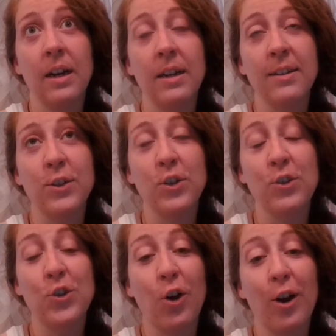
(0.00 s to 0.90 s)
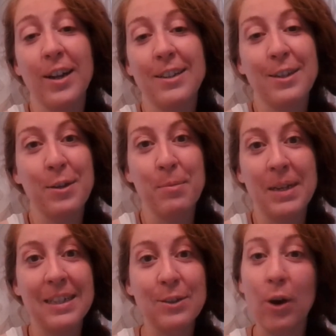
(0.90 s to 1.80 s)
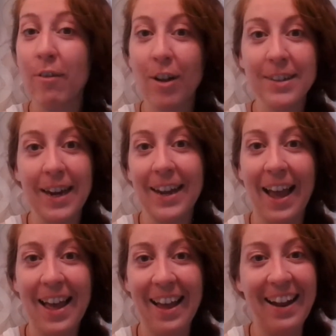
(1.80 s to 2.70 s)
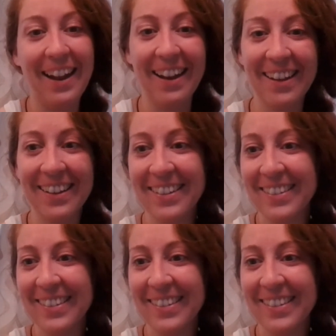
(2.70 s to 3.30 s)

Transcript: And joy to being sore all day again.